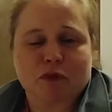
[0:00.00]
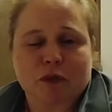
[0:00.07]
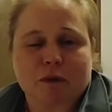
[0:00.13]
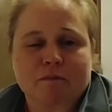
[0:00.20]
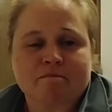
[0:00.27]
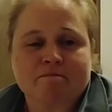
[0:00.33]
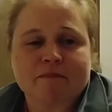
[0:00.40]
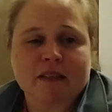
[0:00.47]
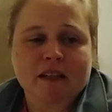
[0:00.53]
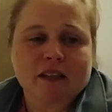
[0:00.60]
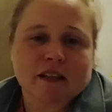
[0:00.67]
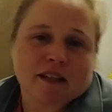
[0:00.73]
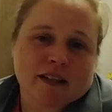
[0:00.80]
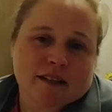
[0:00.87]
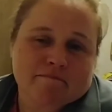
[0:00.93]
So
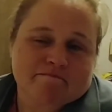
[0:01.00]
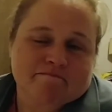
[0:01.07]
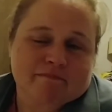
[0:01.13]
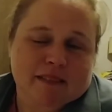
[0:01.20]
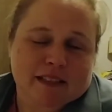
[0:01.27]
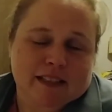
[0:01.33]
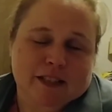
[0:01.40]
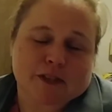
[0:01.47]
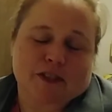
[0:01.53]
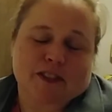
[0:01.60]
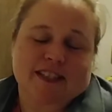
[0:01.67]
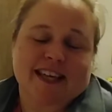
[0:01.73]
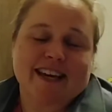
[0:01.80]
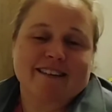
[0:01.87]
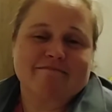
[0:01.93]

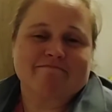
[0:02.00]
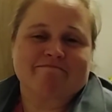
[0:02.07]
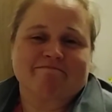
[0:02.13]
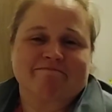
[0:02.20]
there's that.